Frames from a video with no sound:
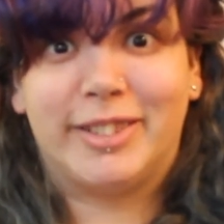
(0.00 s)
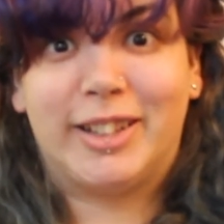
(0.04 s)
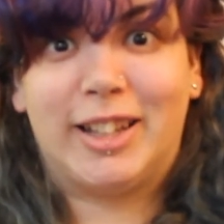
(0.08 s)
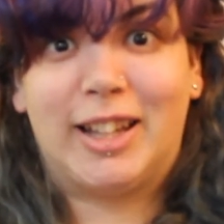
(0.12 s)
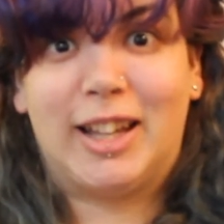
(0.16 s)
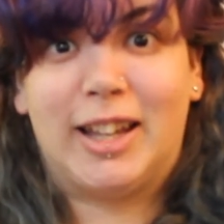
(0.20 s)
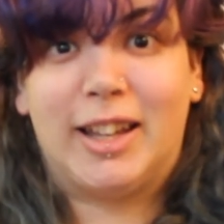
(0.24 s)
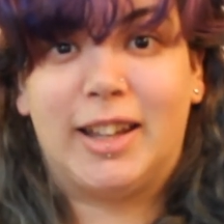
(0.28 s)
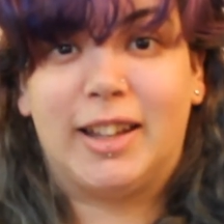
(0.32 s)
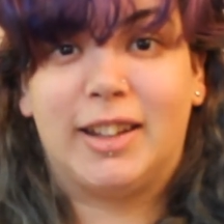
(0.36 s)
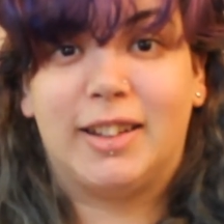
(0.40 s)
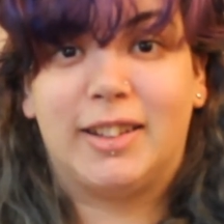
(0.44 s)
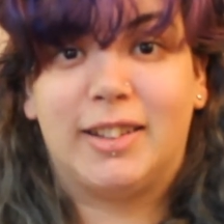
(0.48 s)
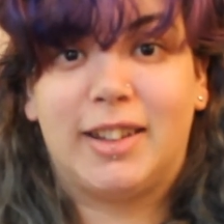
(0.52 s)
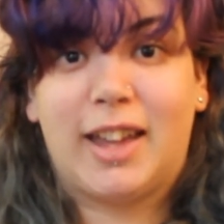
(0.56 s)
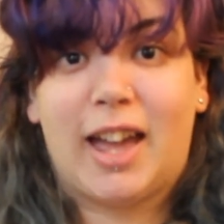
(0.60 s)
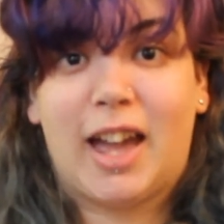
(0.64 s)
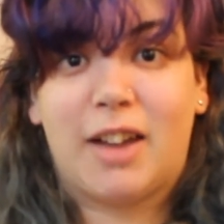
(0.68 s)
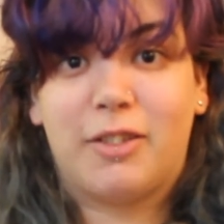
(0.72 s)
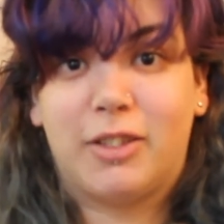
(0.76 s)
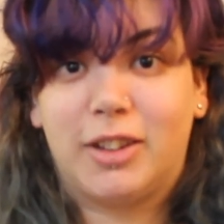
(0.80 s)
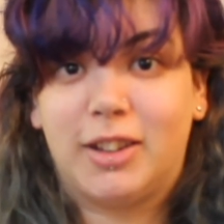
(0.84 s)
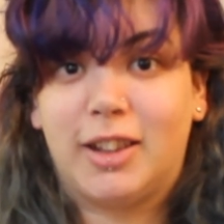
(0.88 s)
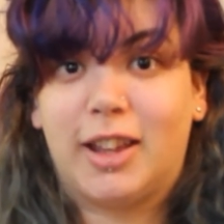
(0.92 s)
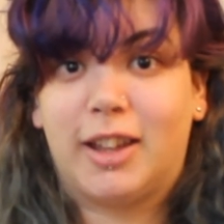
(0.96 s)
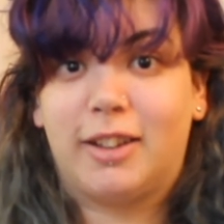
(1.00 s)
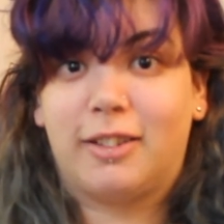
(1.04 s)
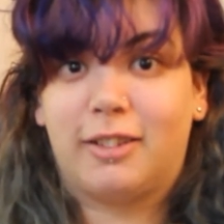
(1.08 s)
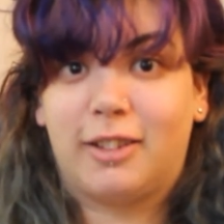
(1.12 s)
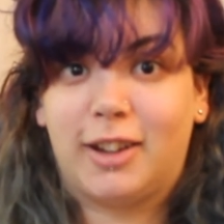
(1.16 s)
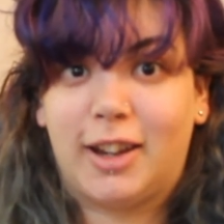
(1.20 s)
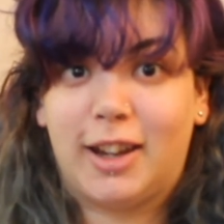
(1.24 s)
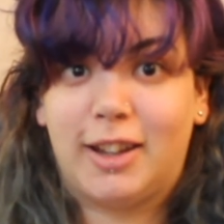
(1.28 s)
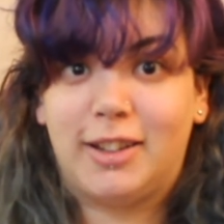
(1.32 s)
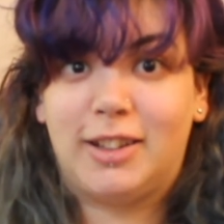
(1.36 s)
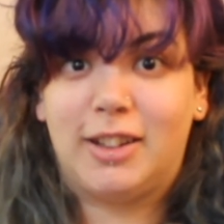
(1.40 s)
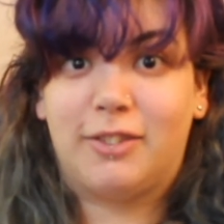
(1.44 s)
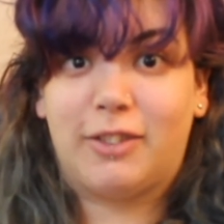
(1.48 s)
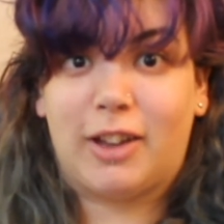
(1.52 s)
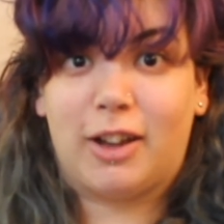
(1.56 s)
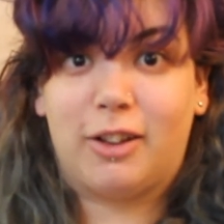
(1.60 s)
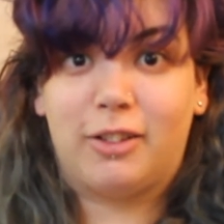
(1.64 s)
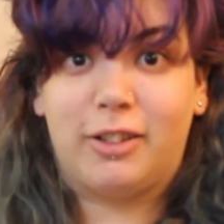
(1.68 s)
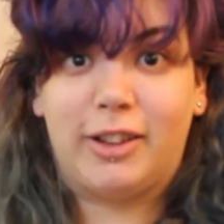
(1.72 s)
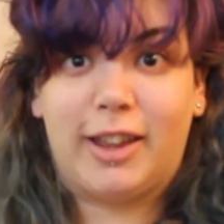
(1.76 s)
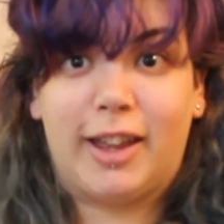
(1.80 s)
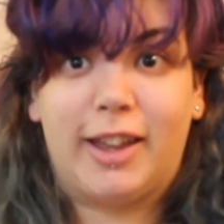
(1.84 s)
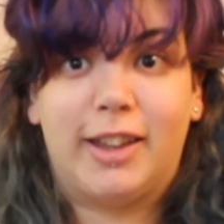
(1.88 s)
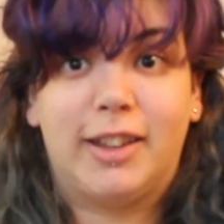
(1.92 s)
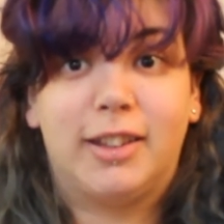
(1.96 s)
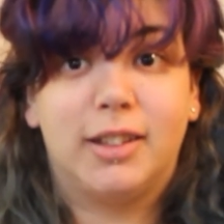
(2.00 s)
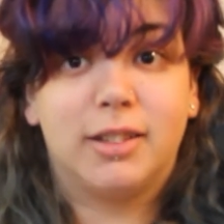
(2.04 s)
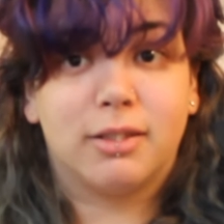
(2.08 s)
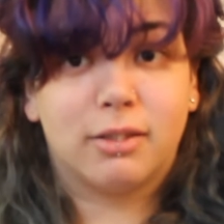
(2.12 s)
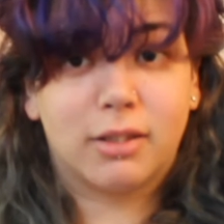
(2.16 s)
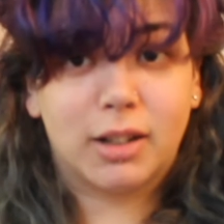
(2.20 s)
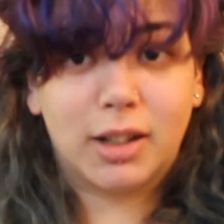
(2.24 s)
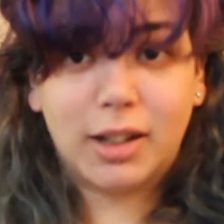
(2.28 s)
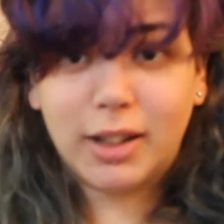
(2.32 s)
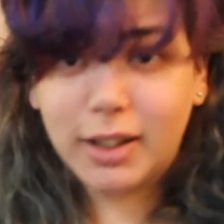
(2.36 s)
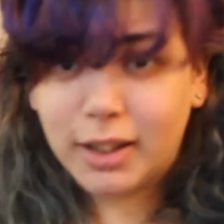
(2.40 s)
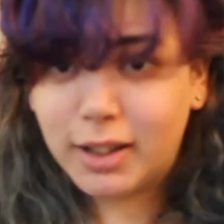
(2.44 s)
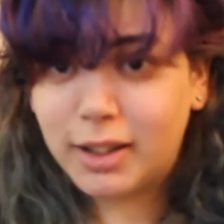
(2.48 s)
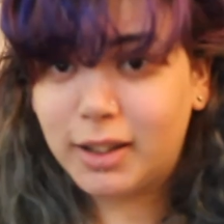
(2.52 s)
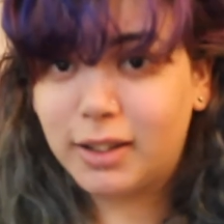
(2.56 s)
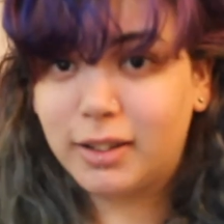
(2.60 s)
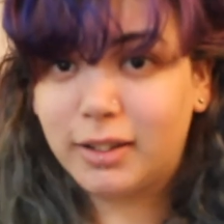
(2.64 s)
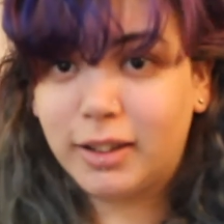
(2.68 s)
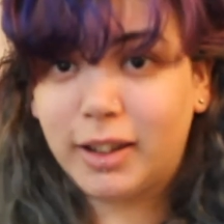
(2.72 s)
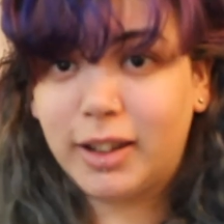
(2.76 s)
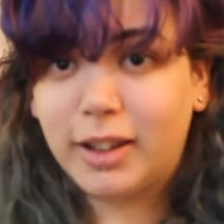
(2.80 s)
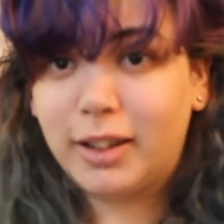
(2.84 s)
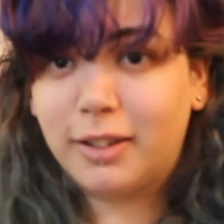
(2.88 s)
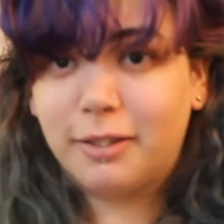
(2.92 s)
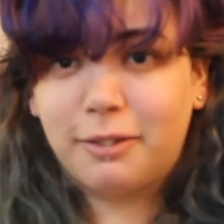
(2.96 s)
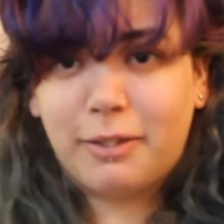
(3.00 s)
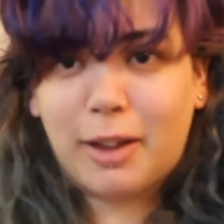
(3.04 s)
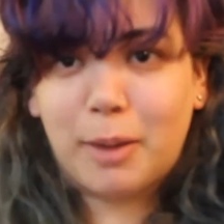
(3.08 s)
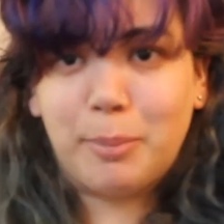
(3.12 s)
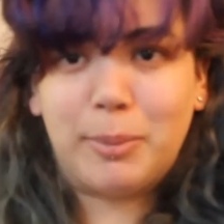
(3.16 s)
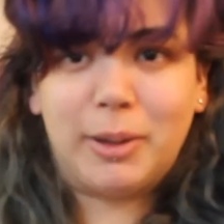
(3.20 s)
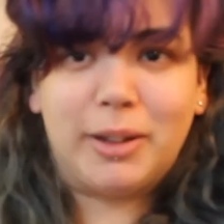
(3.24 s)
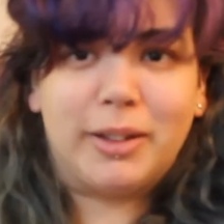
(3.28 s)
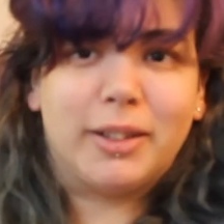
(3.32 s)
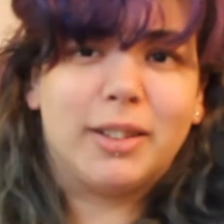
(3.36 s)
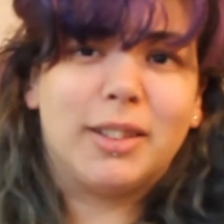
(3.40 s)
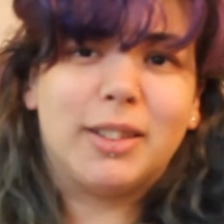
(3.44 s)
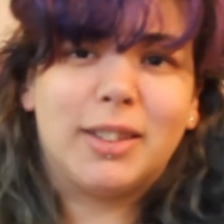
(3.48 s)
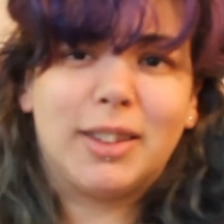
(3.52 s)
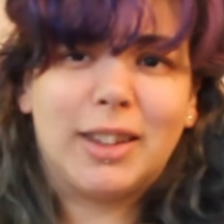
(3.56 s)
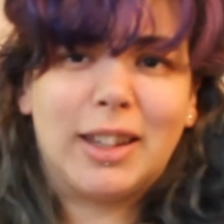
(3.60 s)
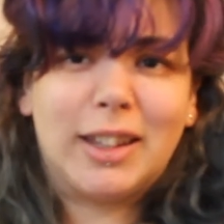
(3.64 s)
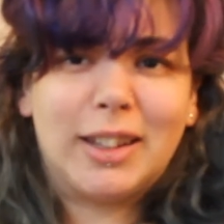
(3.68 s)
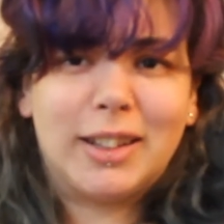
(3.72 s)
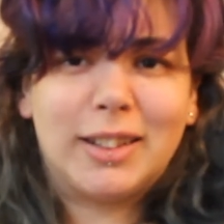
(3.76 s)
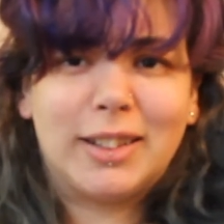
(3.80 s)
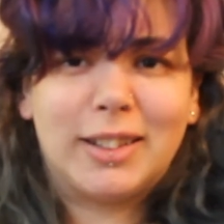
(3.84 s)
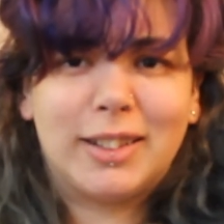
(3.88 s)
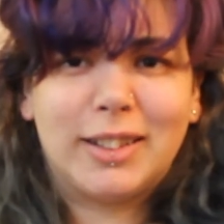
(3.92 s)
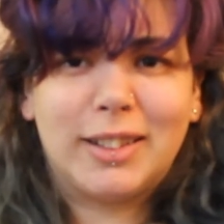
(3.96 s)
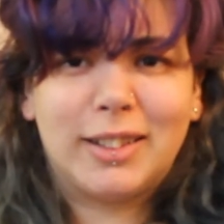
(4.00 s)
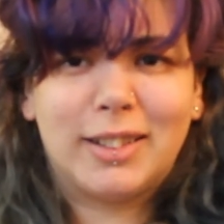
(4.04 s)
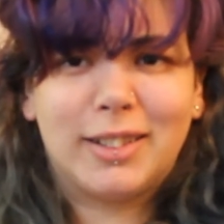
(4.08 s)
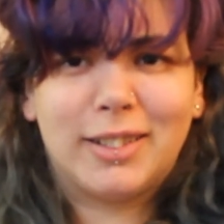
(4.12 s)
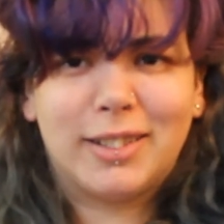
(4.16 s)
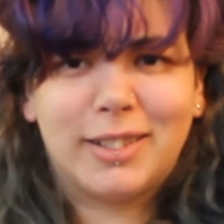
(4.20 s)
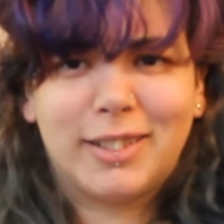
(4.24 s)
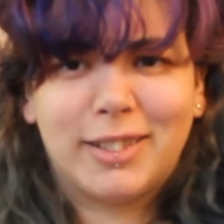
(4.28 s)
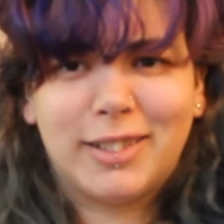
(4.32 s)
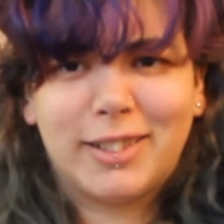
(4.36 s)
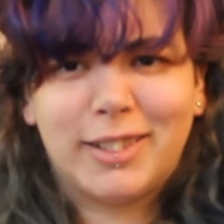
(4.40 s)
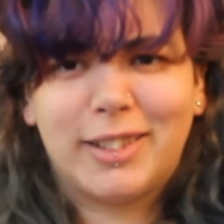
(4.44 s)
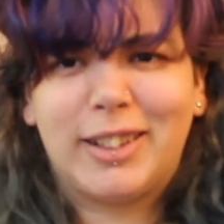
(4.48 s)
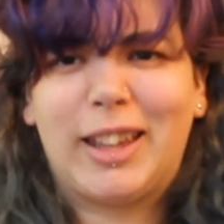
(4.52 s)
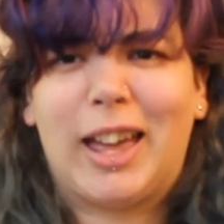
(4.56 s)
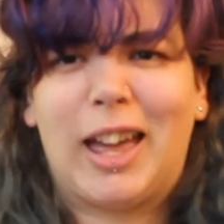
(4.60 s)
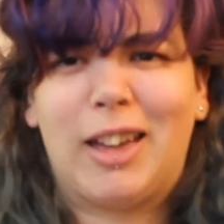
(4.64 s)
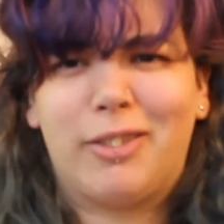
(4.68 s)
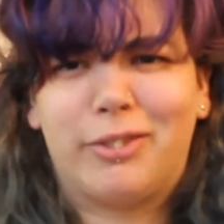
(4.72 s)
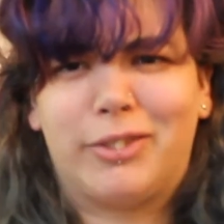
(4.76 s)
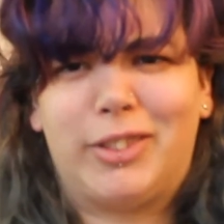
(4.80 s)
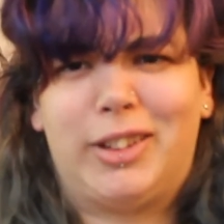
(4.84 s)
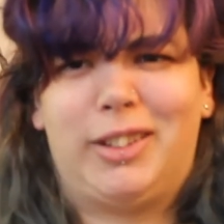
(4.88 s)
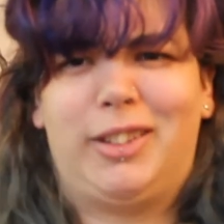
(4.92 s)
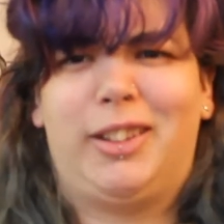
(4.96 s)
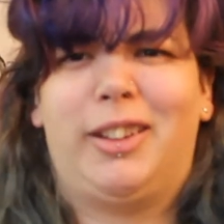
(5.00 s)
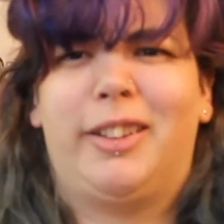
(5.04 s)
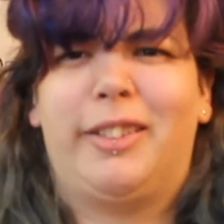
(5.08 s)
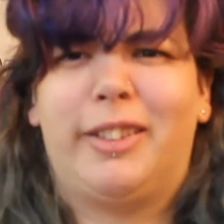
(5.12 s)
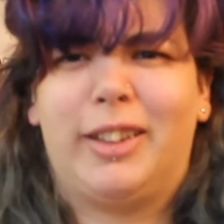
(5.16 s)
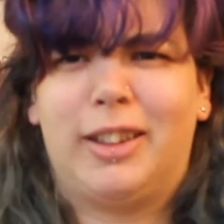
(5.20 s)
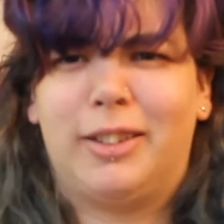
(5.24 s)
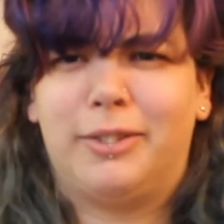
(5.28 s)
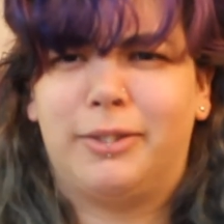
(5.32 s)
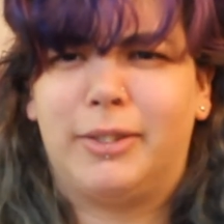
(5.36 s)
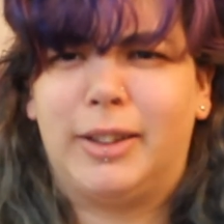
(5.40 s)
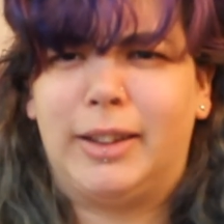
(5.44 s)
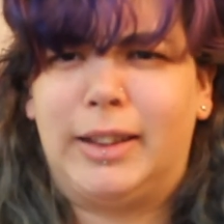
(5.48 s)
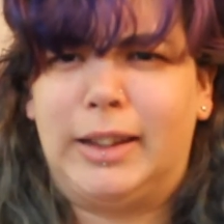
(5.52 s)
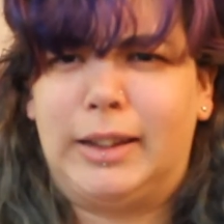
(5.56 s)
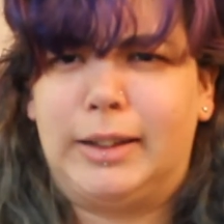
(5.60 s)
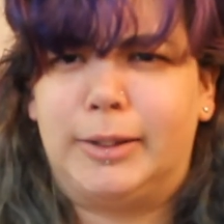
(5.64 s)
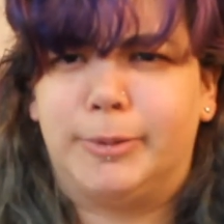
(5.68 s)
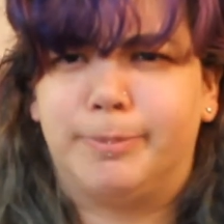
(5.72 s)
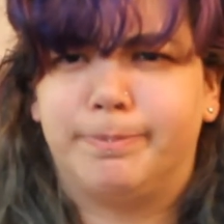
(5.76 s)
And having that creative outlet is really like a fabulous thing to have in your life, I think.